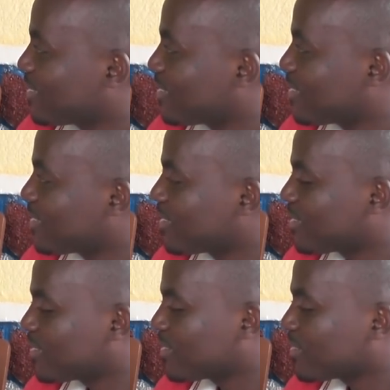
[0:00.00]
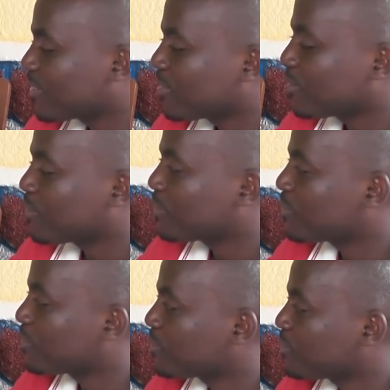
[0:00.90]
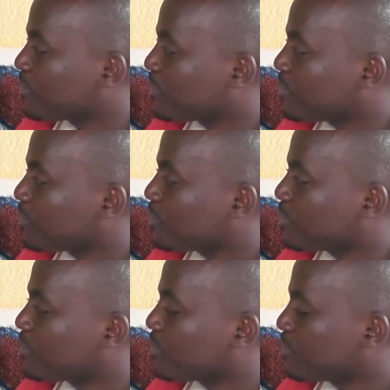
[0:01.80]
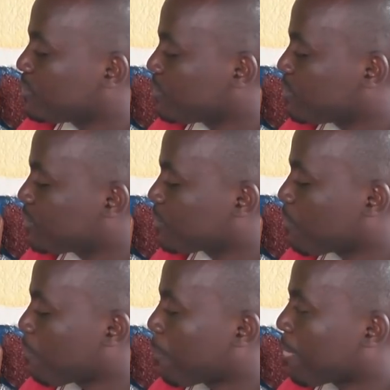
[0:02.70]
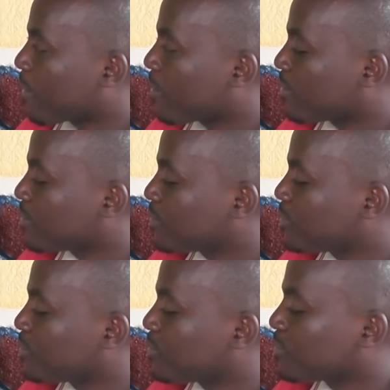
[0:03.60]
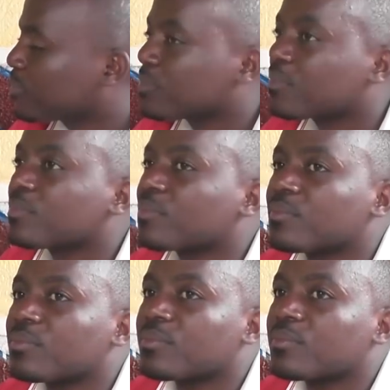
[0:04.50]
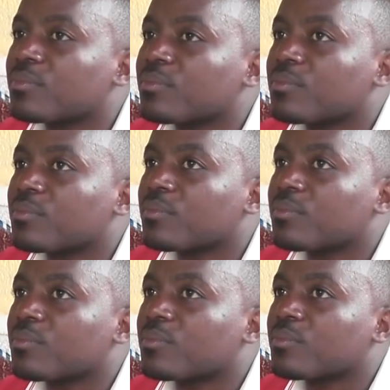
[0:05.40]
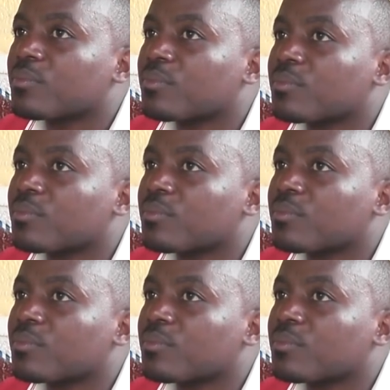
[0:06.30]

(not speaking)